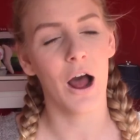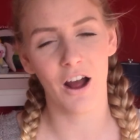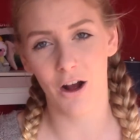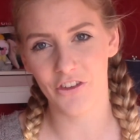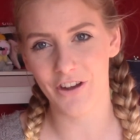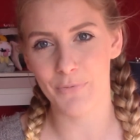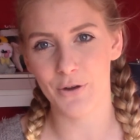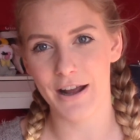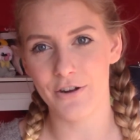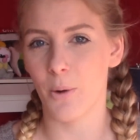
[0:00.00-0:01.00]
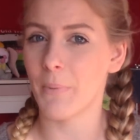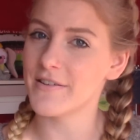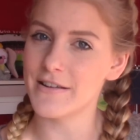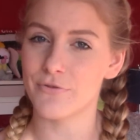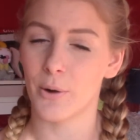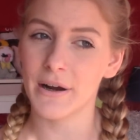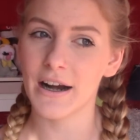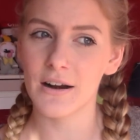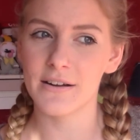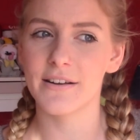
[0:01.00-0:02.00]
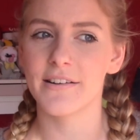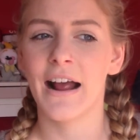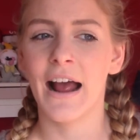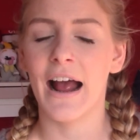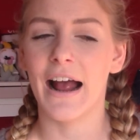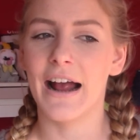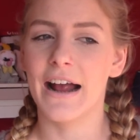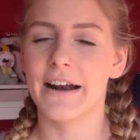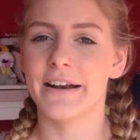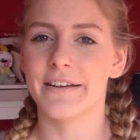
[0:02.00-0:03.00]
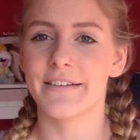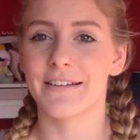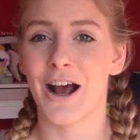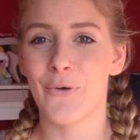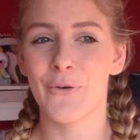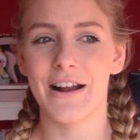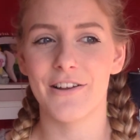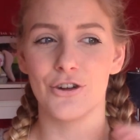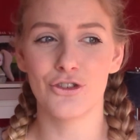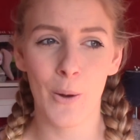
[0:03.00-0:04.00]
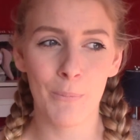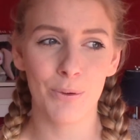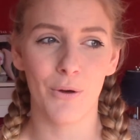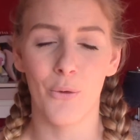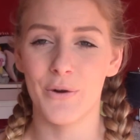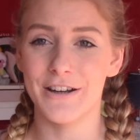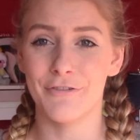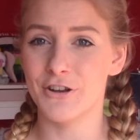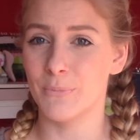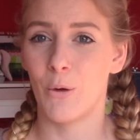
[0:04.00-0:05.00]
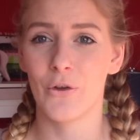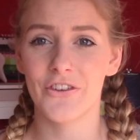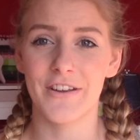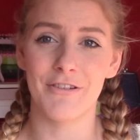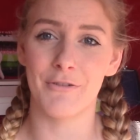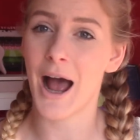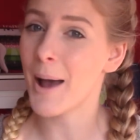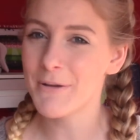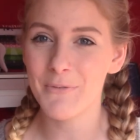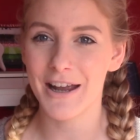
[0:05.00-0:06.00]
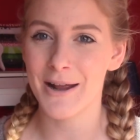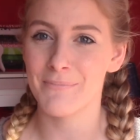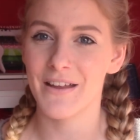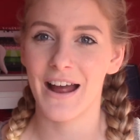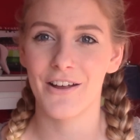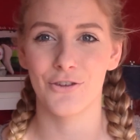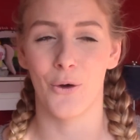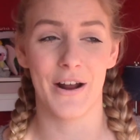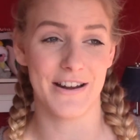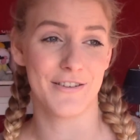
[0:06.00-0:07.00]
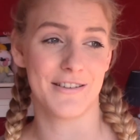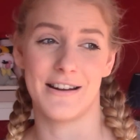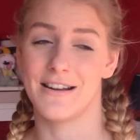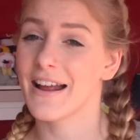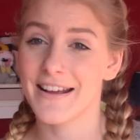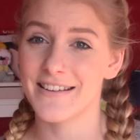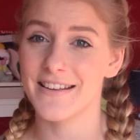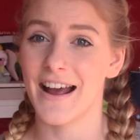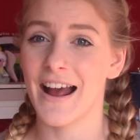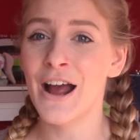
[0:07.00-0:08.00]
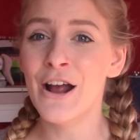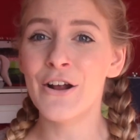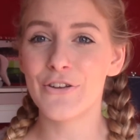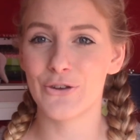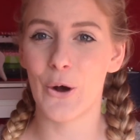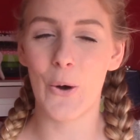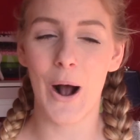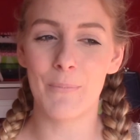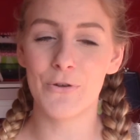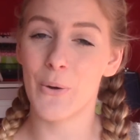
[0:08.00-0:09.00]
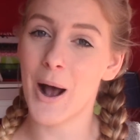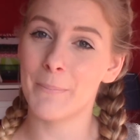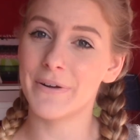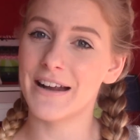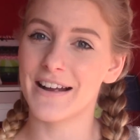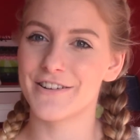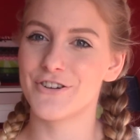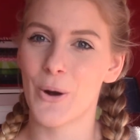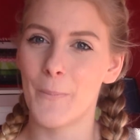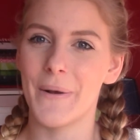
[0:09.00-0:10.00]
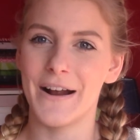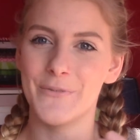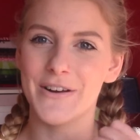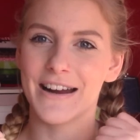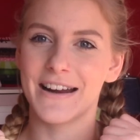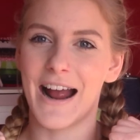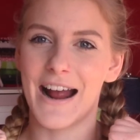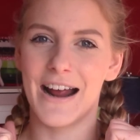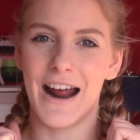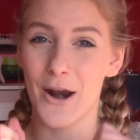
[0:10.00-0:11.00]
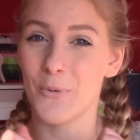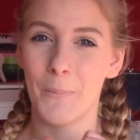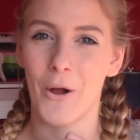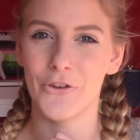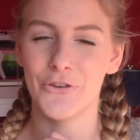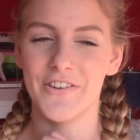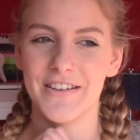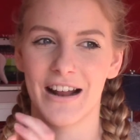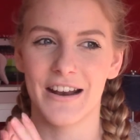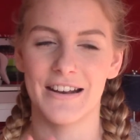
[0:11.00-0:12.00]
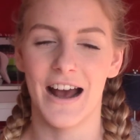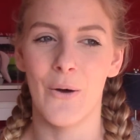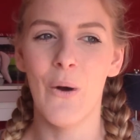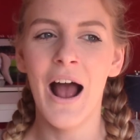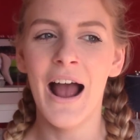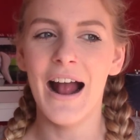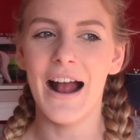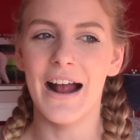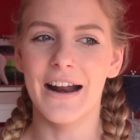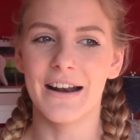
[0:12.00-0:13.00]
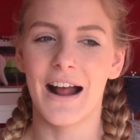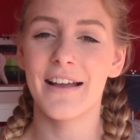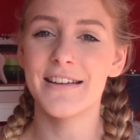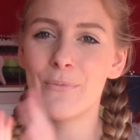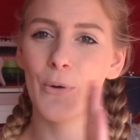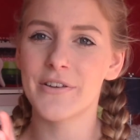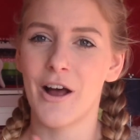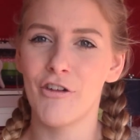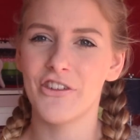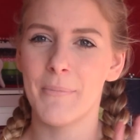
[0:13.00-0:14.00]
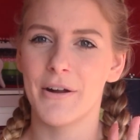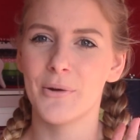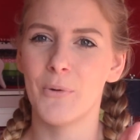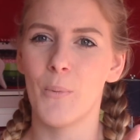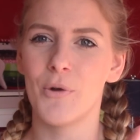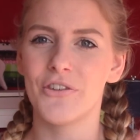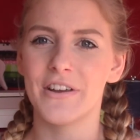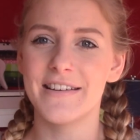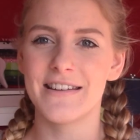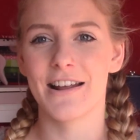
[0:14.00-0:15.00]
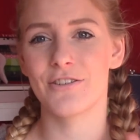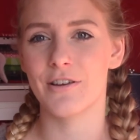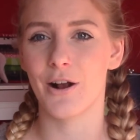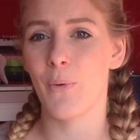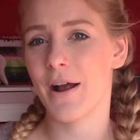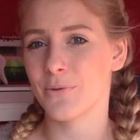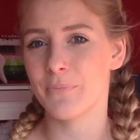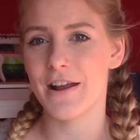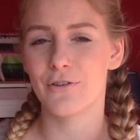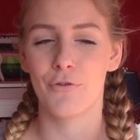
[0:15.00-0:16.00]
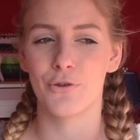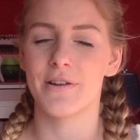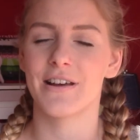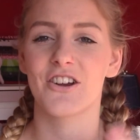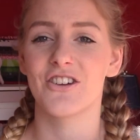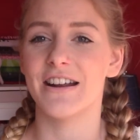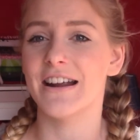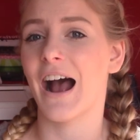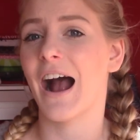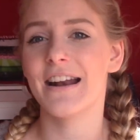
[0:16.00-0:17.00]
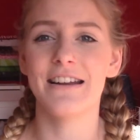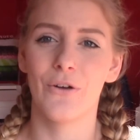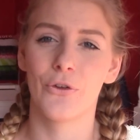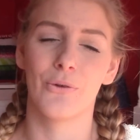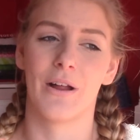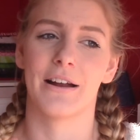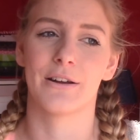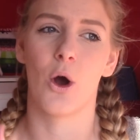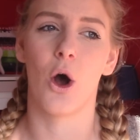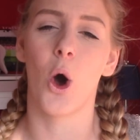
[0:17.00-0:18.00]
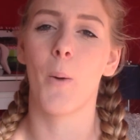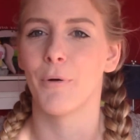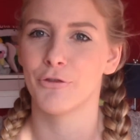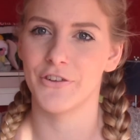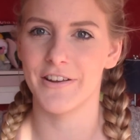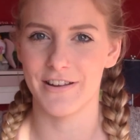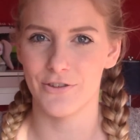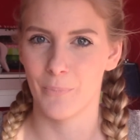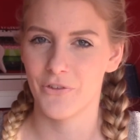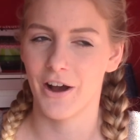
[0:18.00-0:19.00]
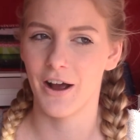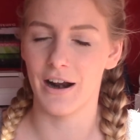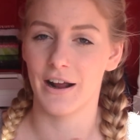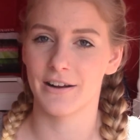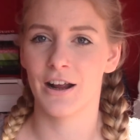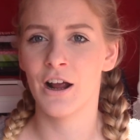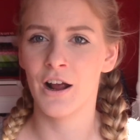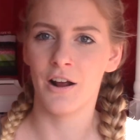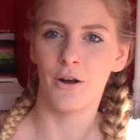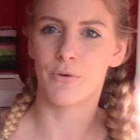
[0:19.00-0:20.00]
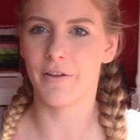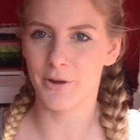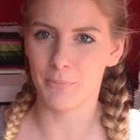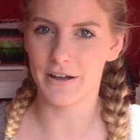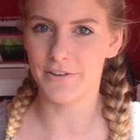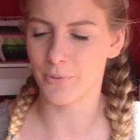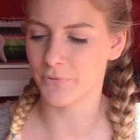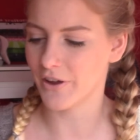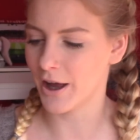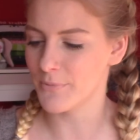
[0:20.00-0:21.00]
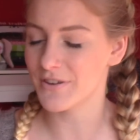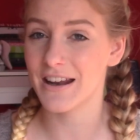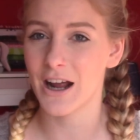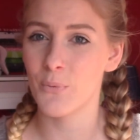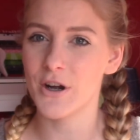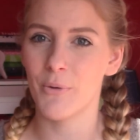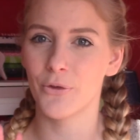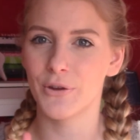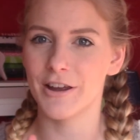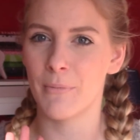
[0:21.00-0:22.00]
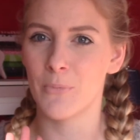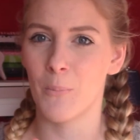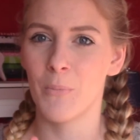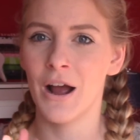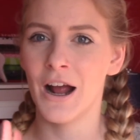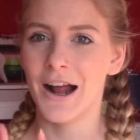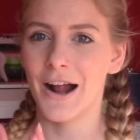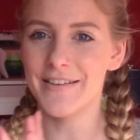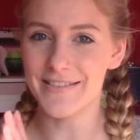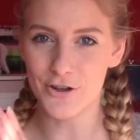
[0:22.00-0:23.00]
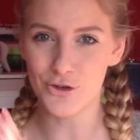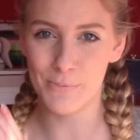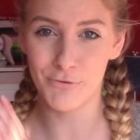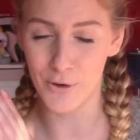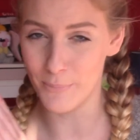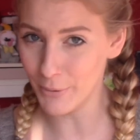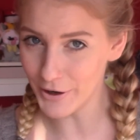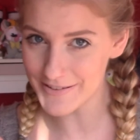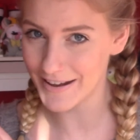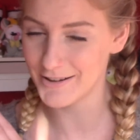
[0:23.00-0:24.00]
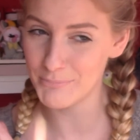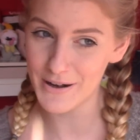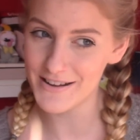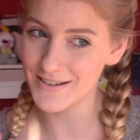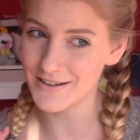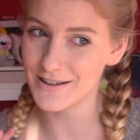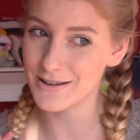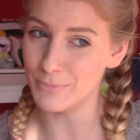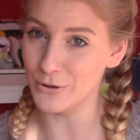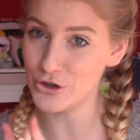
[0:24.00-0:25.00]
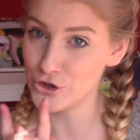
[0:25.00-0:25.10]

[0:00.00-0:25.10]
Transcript: hard time to get a job as he's from England, and now he has a job already a few months. They're very happy with him there, so and he likes it there, so I'm so happy he has a job and we can get an annual pass to Disneyland now. And as he works half time at the moment, he still has quite some days off, so it's actually ideal to like hop off to Disney sometimes, like randomly sometimes. And I really want to give my mum a Disney trip for her birthday as a present, but